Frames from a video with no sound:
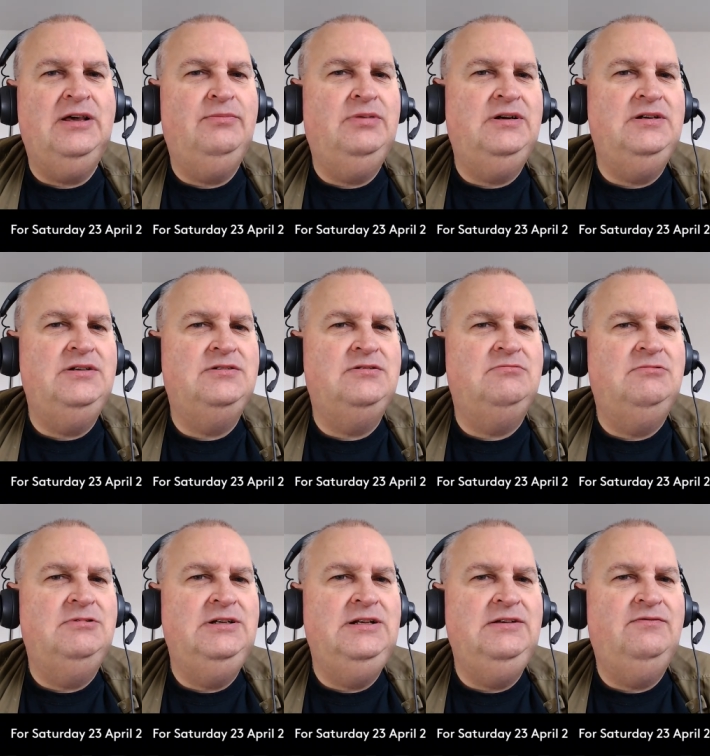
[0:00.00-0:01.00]
but it's
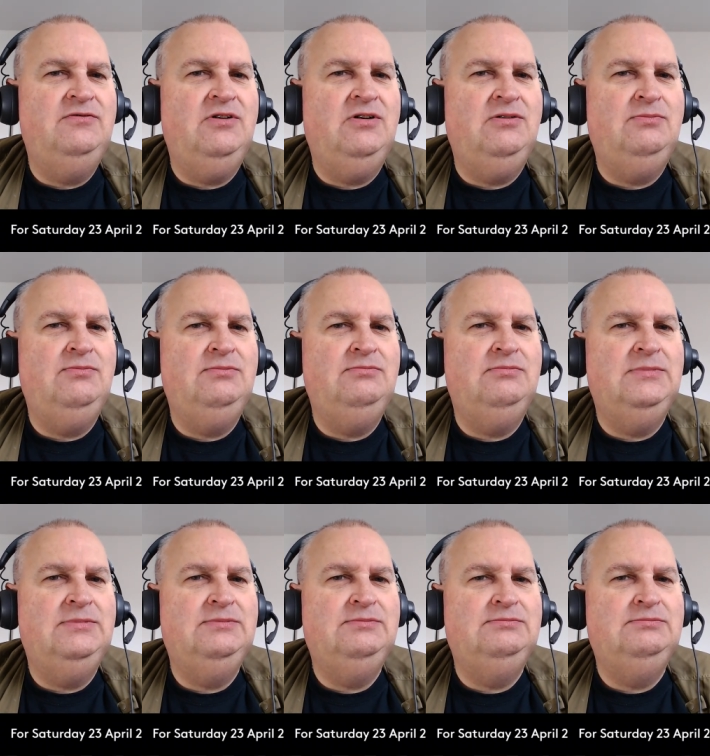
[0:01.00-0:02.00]
really from
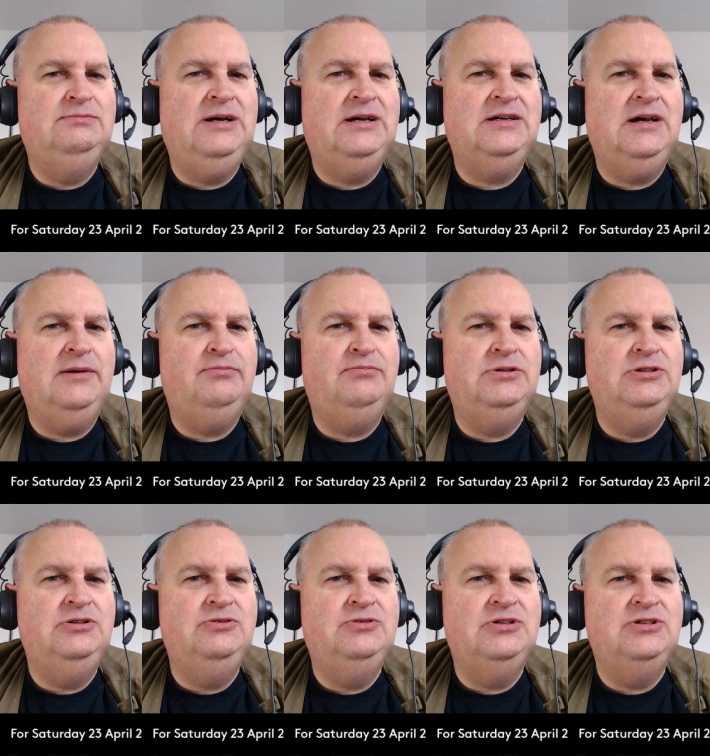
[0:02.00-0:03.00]
Mac app
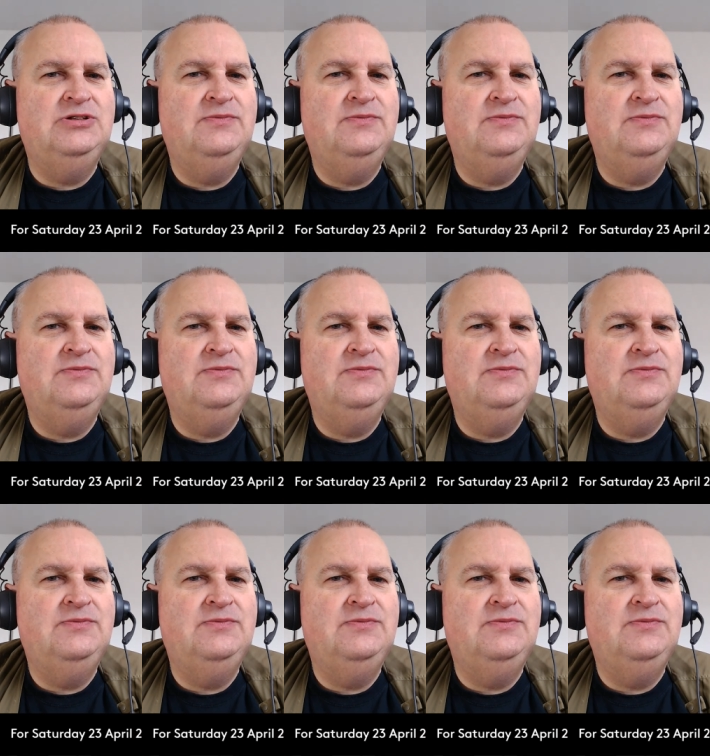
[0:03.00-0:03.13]
producers.